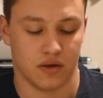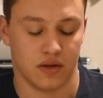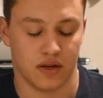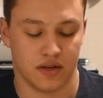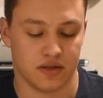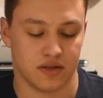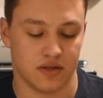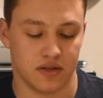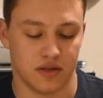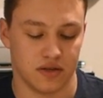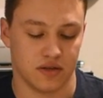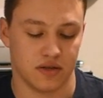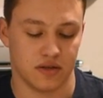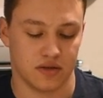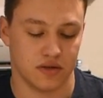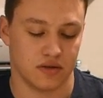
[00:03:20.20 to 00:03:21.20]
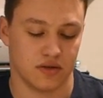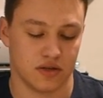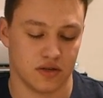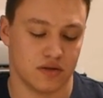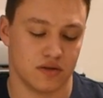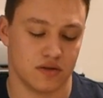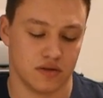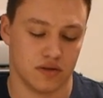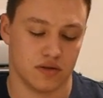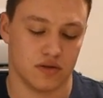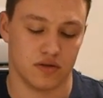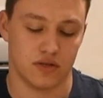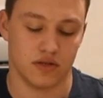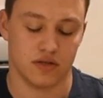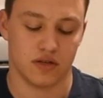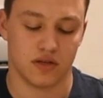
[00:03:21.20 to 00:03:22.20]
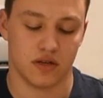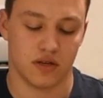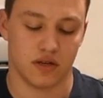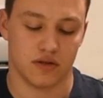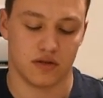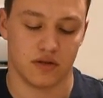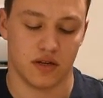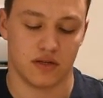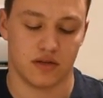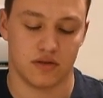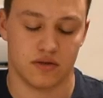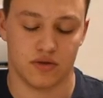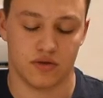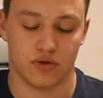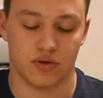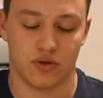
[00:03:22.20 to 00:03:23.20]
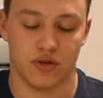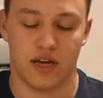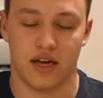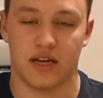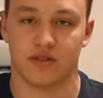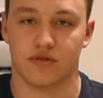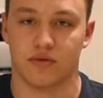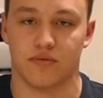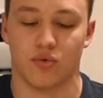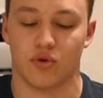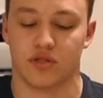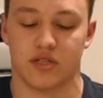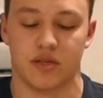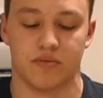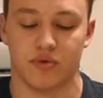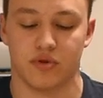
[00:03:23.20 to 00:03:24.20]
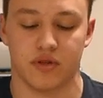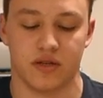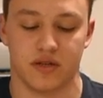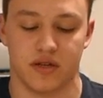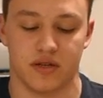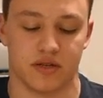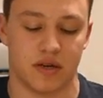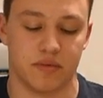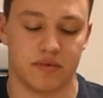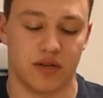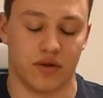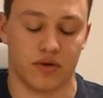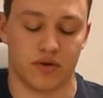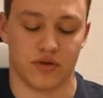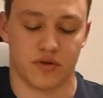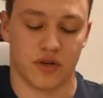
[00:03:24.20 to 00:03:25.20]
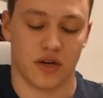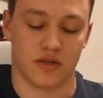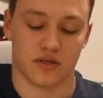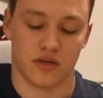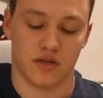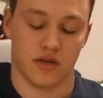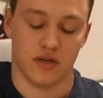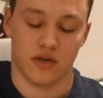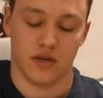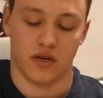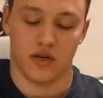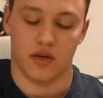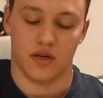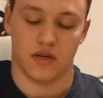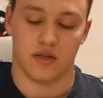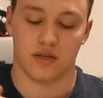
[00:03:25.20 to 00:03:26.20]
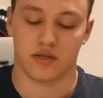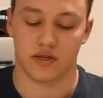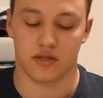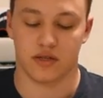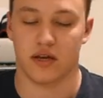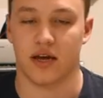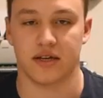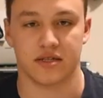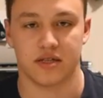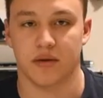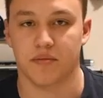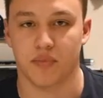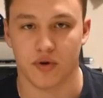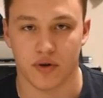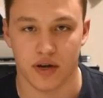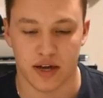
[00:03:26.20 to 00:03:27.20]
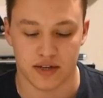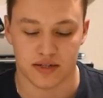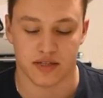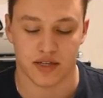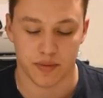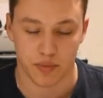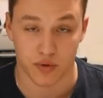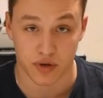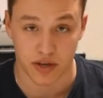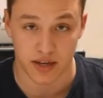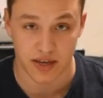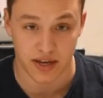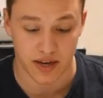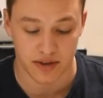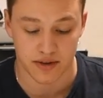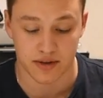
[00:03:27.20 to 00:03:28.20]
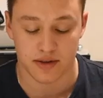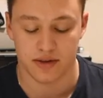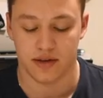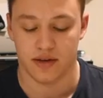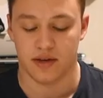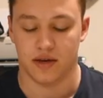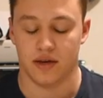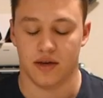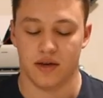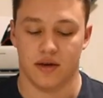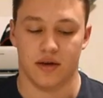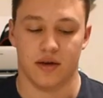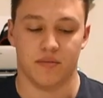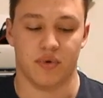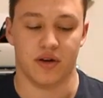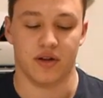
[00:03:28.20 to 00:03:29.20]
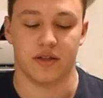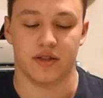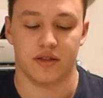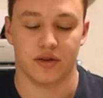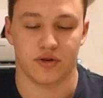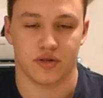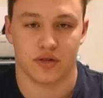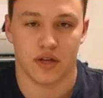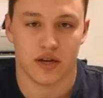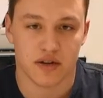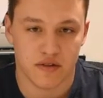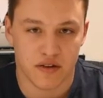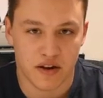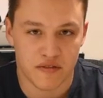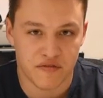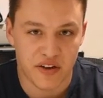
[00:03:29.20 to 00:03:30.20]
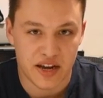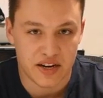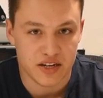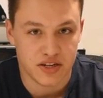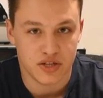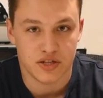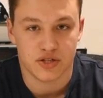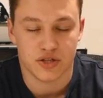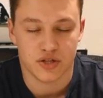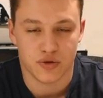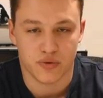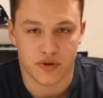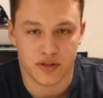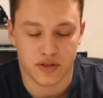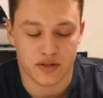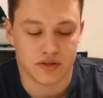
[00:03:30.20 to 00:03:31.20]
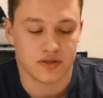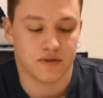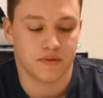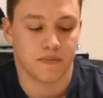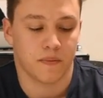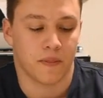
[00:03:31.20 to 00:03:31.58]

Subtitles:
Nice and easy. Just like that. You couldn't ask for more simple than this. I'm telling you guys. This is as simple can get. But there's a lot of advantages to doing this.